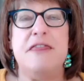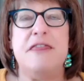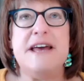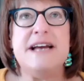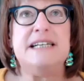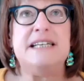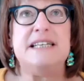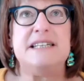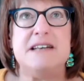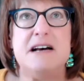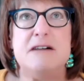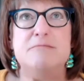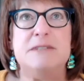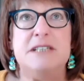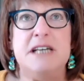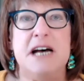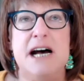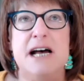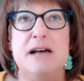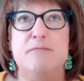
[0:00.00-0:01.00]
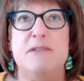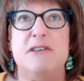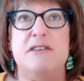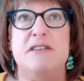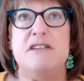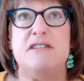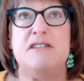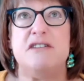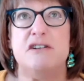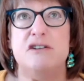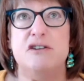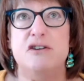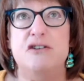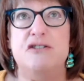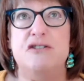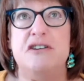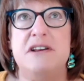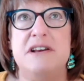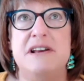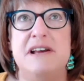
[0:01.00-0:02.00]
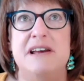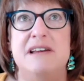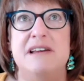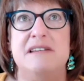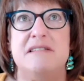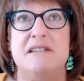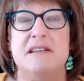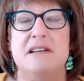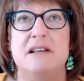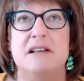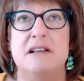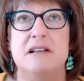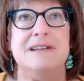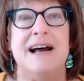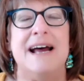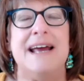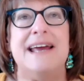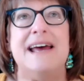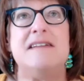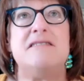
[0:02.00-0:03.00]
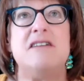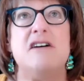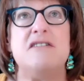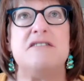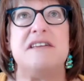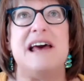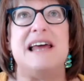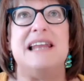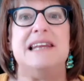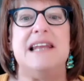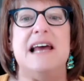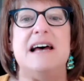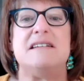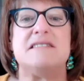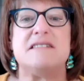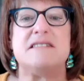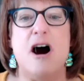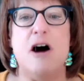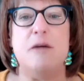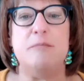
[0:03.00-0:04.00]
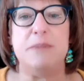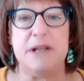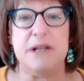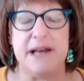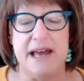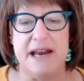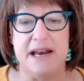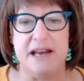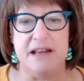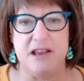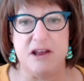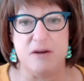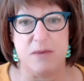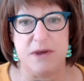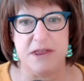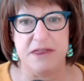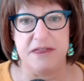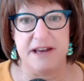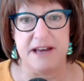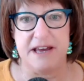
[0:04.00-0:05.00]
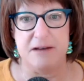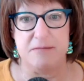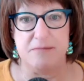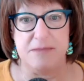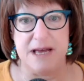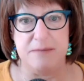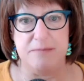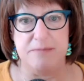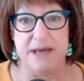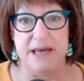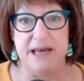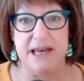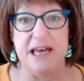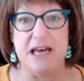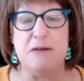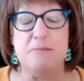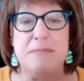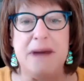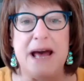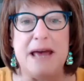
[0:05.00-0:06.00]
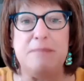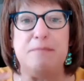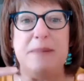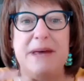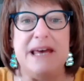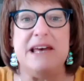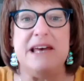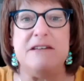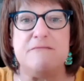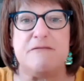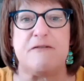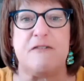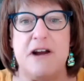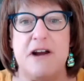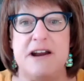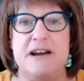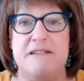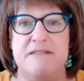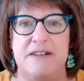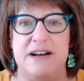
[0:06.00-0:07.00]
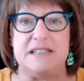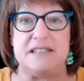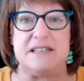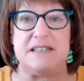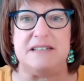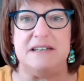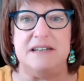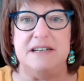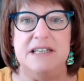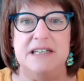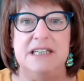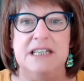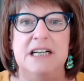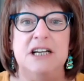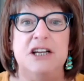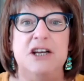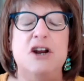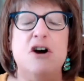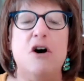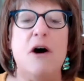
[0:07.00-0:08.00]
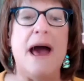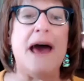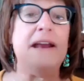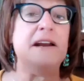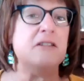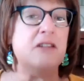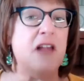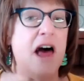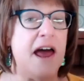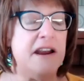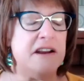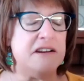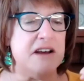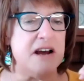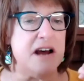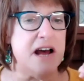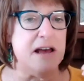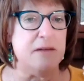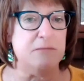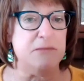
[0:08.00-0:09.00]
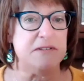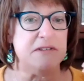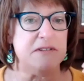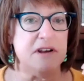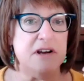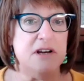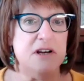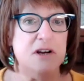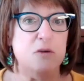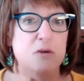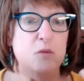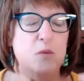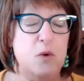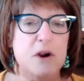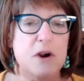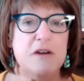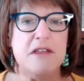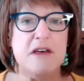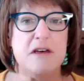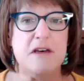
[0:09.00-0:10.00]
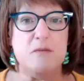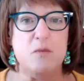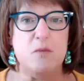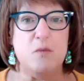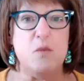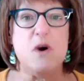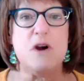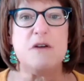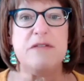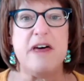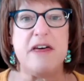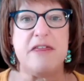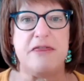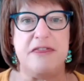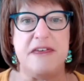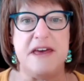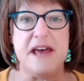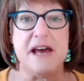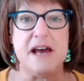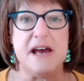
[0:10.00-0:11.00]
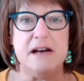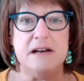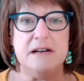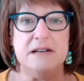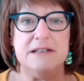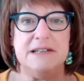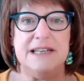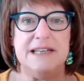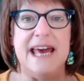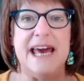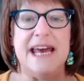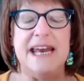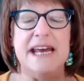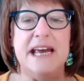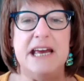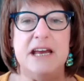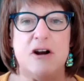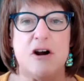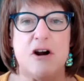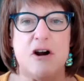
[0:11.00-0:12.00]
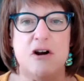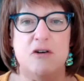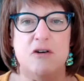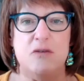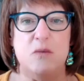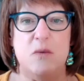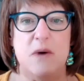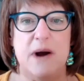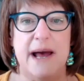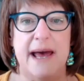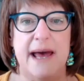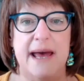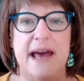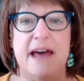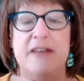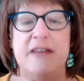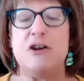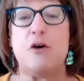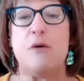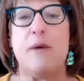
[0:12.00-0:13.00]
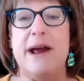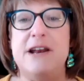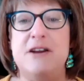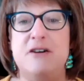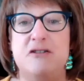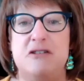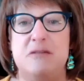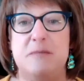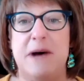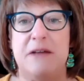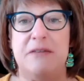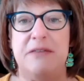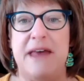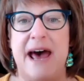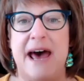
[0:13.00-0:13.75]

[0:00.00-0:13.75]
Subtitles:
think sometimes the solution is, I guess I'll say, less complicated than we think it might be. It might be in front of us, and a lot of times we're the thing getting in our own way. And the great news about